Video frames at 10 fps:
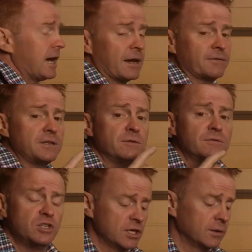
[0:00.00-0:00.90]
after
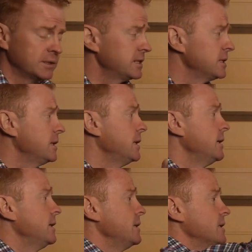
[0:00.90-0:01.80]
you've gelled it.
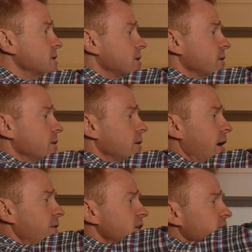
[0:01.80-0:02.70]
So,
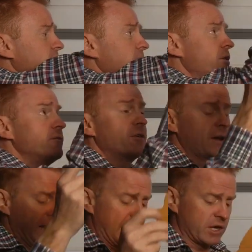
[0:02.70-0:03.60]
and these are very,
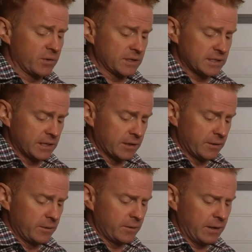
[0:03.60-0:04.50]
very accurate.
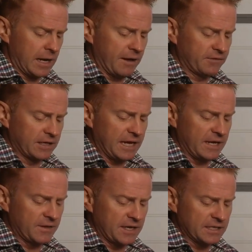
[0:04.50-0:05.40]
So after
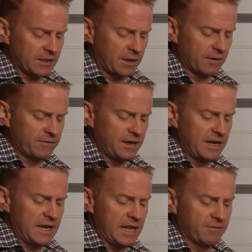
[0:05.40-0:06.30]
getting these, I've
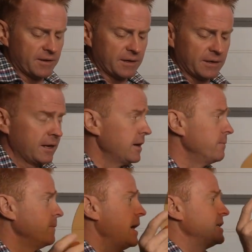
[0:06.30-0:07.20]
never
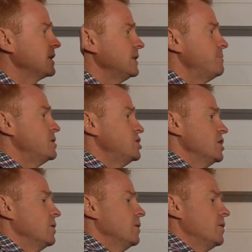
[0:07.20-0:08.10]
um, had to clip a
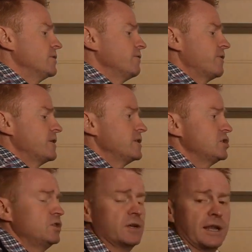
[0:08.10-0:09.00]
gel onto the front of
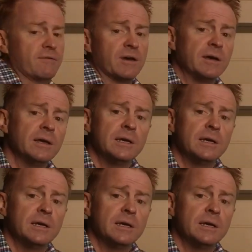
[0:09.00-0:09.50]
this unit ever.